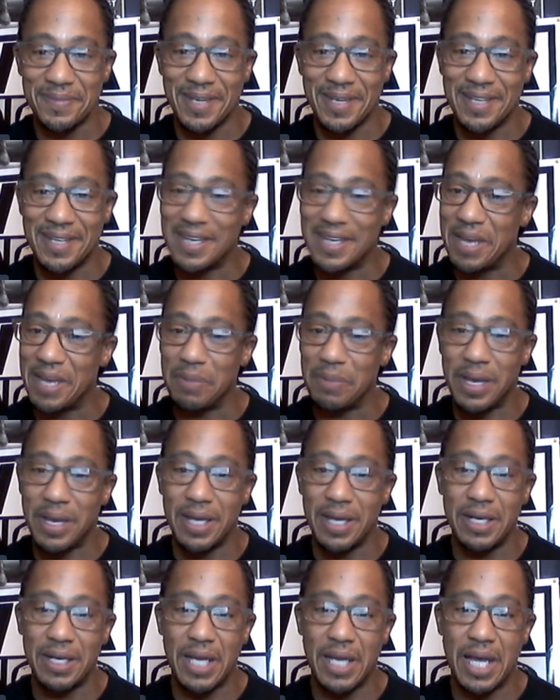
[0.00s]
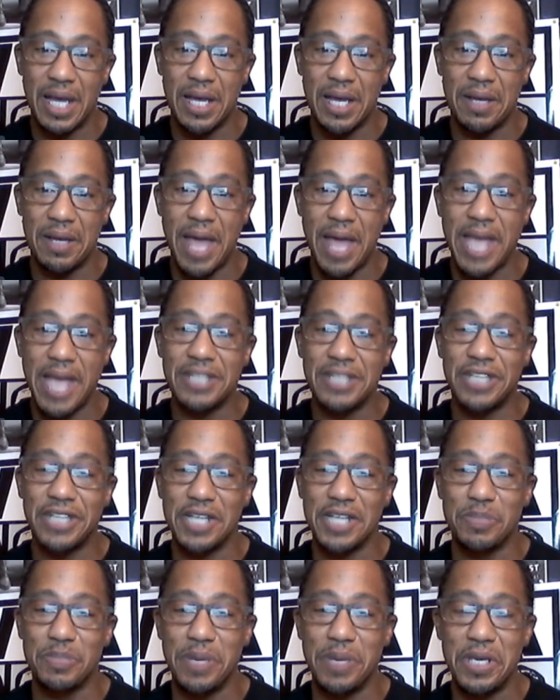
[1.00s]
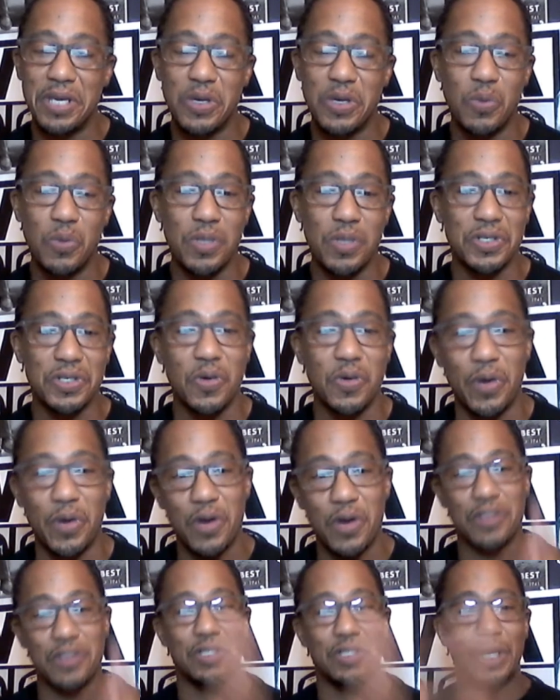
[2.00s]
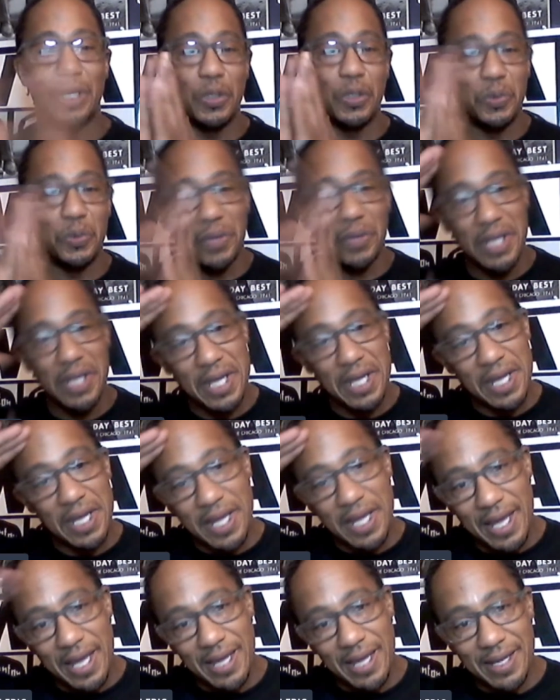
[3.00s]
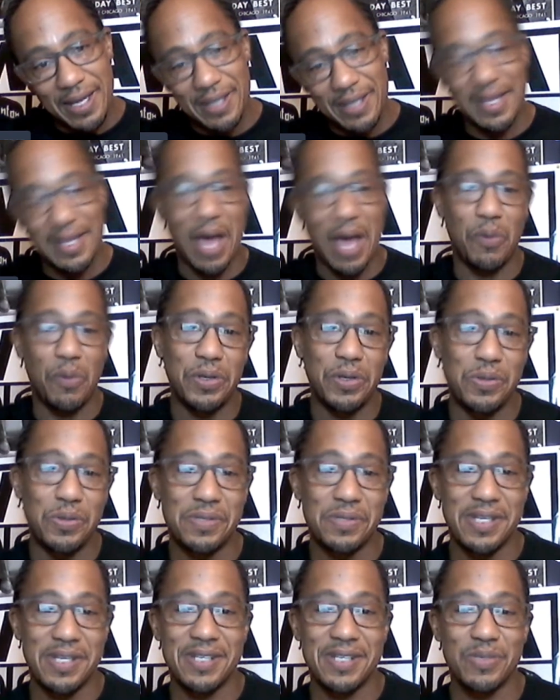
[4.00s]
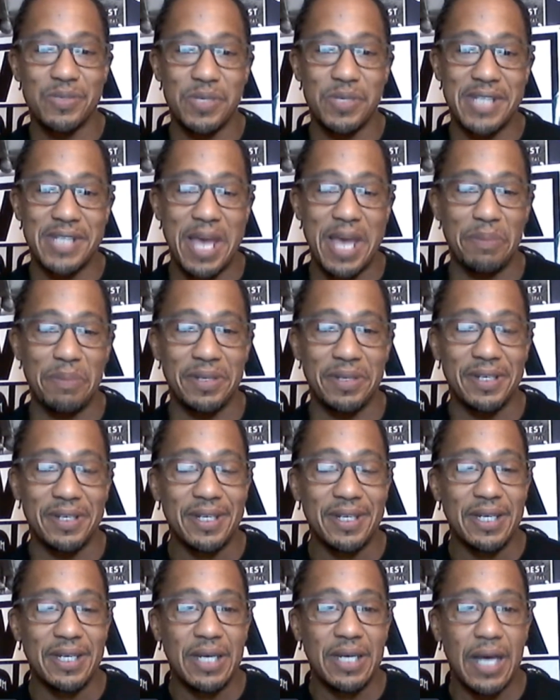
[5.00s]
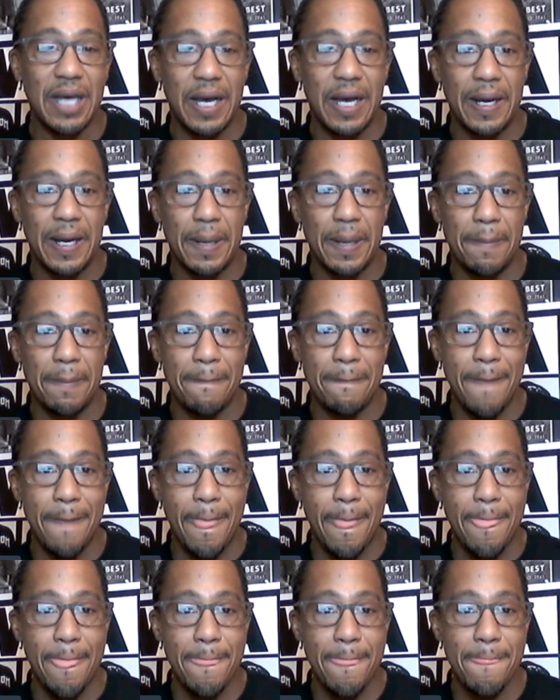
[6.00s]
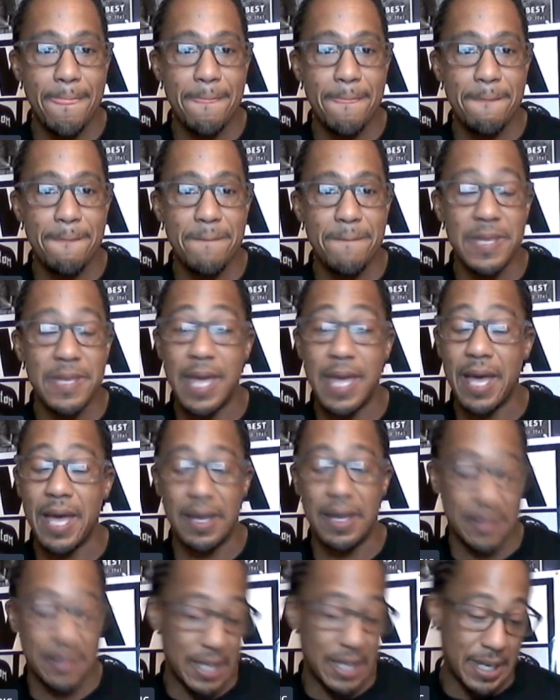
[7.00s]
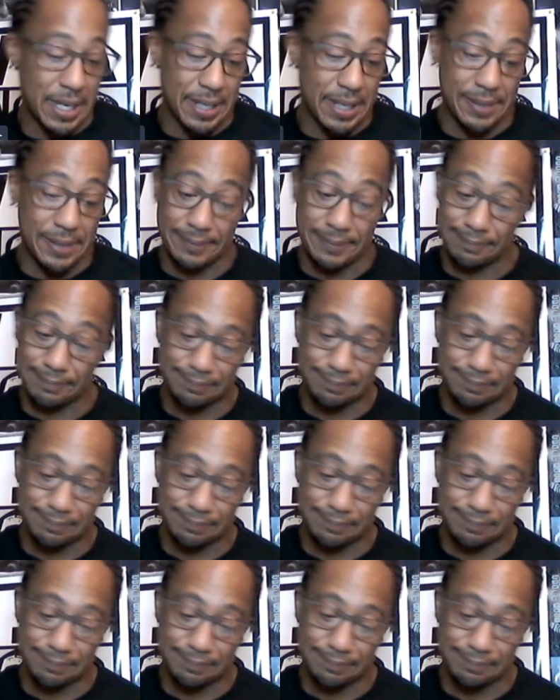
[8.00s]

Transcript: yeah, man. Hey, Jess BU. What's going on? Salute. How are you, sis? What's happening? Um, yeah,